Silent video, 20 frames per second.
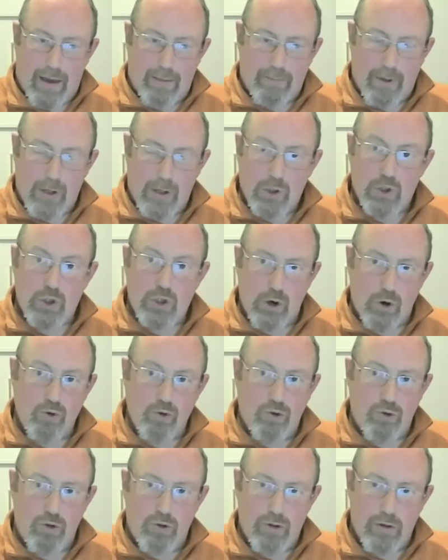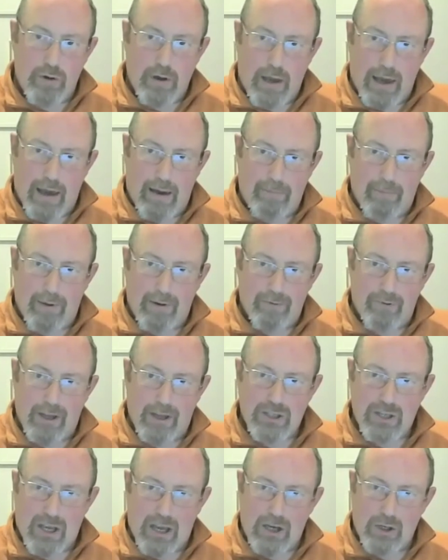sleuth
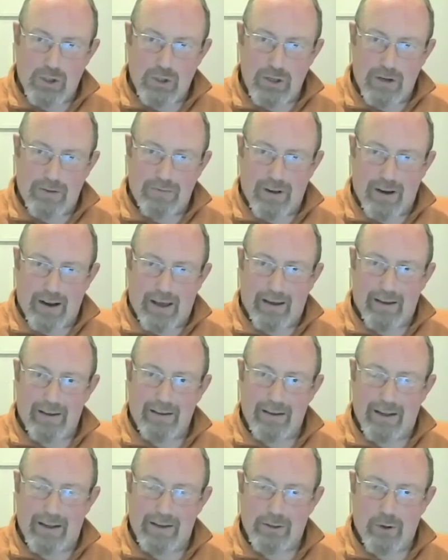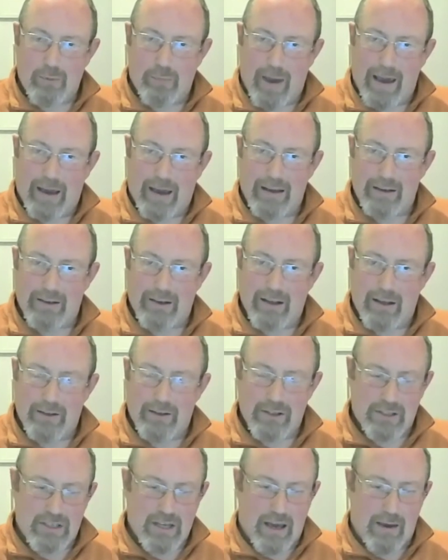investigation, if you like, to go back
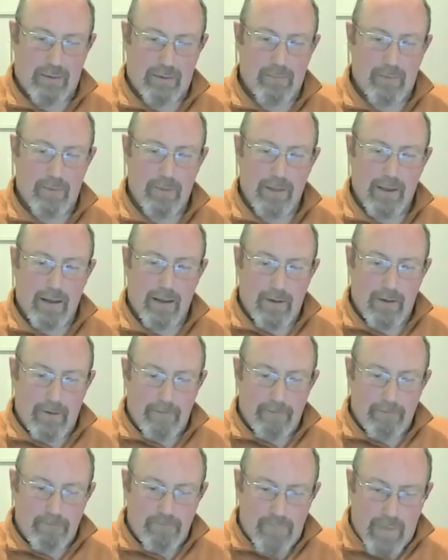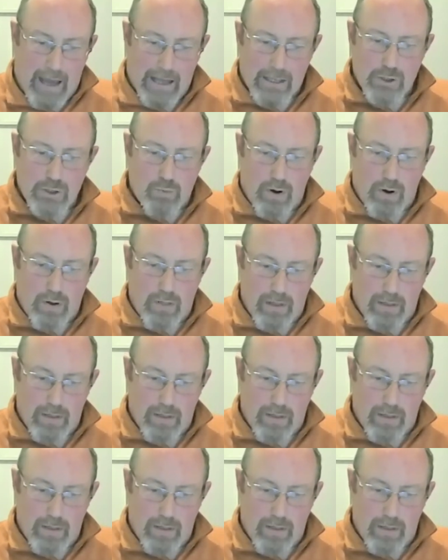into time. That's where